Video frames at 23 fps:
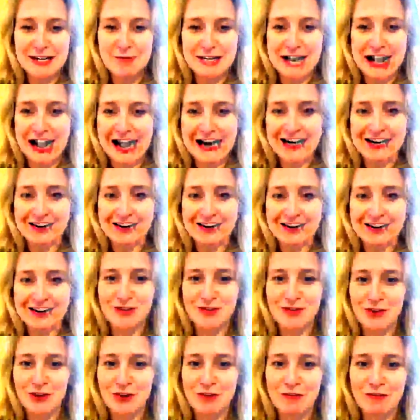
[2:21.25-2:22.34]
We ate lots
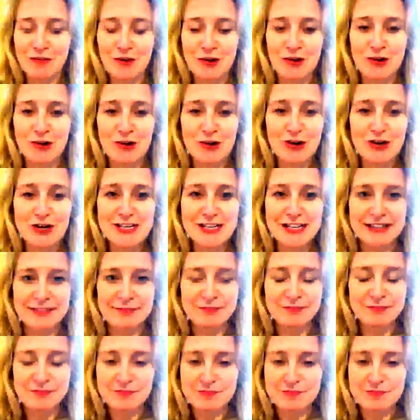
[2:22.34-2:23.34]
of good food, and